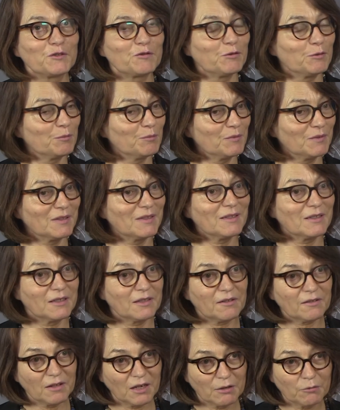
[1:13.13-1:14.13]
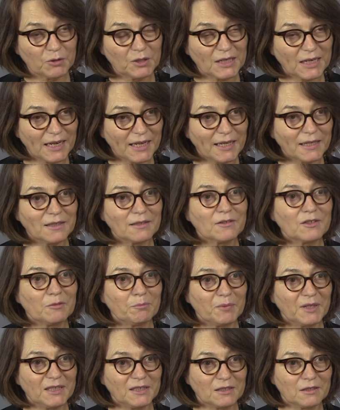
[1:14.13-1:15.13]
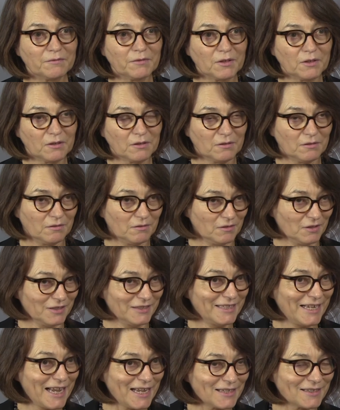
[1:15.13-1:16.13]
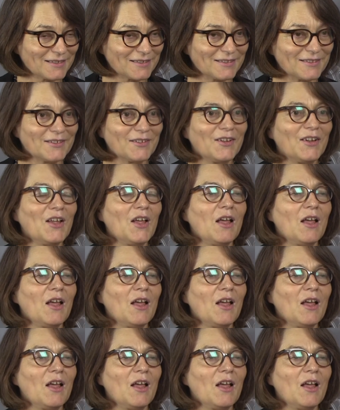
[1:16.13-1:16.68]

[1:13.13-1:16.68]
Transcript: from the thyroid gland at the base of our necks.